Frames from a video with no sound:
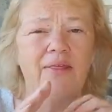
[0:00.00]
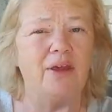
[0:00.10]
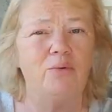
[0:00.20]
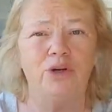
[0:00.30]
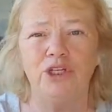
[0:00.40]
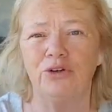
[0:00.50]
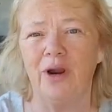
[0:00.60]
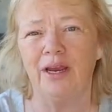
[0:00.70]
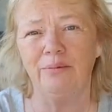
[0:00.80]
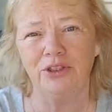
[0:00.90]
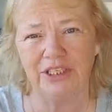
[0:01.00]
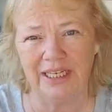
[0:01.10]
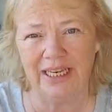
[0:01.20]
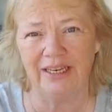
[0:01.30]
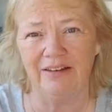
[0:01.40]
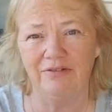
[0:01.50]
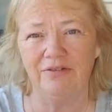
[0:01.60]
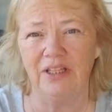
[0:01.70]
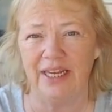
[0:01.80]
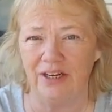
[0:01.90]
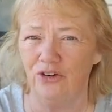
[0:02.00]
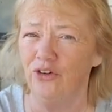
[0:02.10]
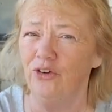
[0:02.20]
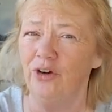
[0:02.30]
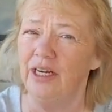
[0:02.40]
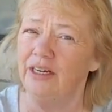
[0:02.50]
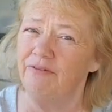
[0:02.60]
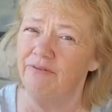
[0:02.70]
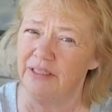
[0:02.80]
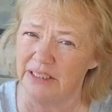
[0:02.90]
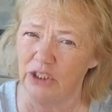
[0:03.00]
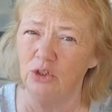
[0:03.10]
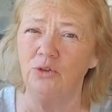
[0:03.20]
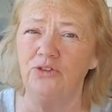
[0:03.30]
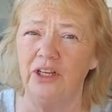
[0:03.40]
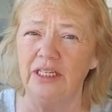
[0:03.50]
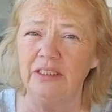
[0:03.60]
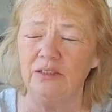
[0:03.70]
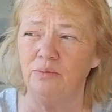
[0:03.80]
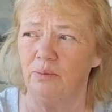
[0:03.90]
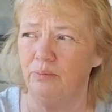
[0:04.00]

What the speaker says: And then when you're able to give later in a physical sense,